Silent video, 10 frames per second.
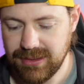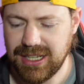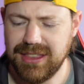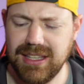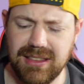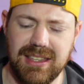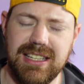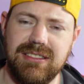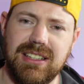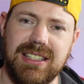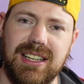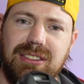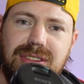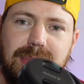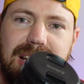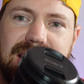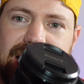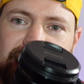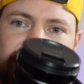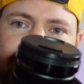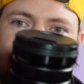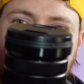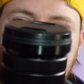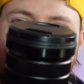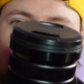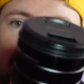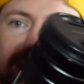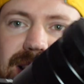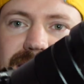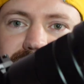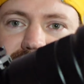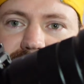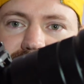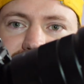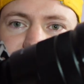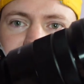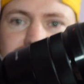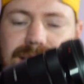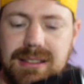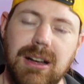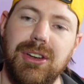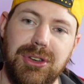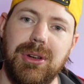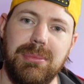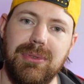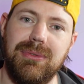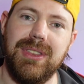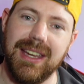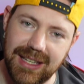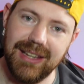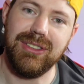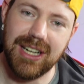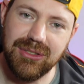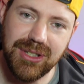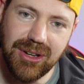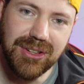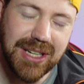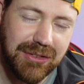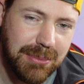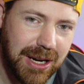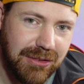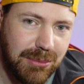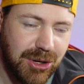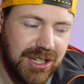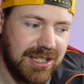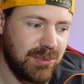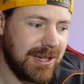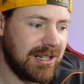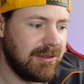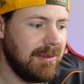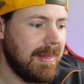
I think these retail for about $800 Australian, these lenses, on top of the $1,100 you have to pay for the body as well.